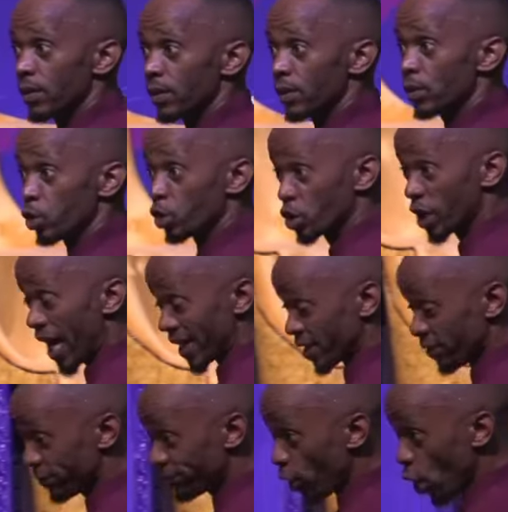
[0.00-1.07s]
To judge
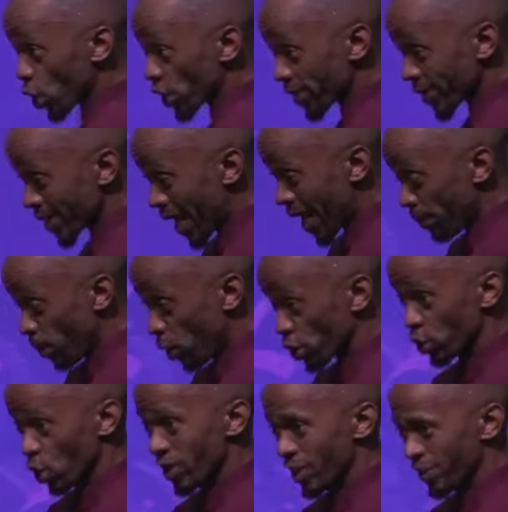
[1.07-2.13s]
false
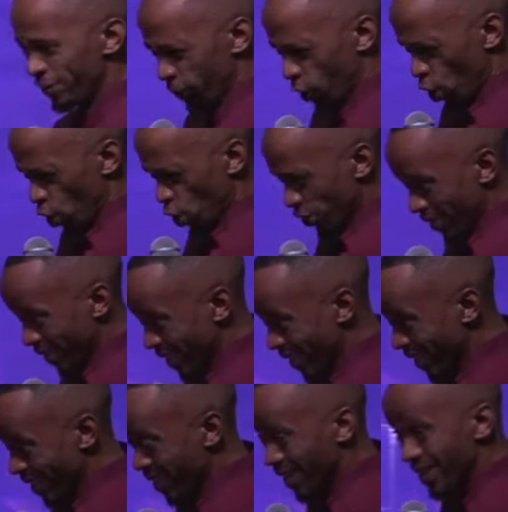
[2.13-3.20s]
apostles, false
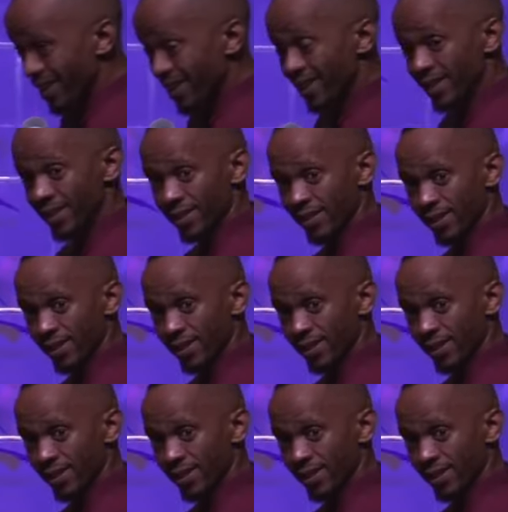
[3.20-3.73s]
teachers.